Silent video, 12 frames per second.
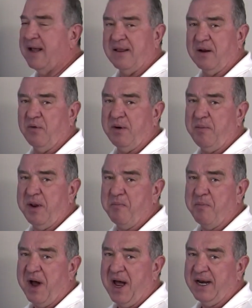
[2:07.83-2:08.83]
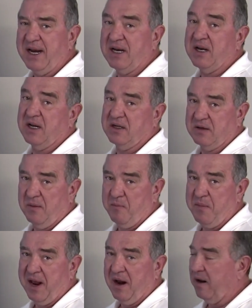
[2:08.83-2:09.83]
that we'd be bonding
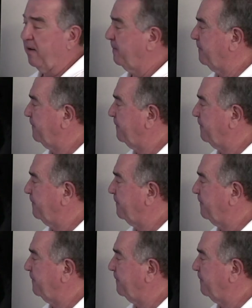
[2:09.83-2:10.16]
metal.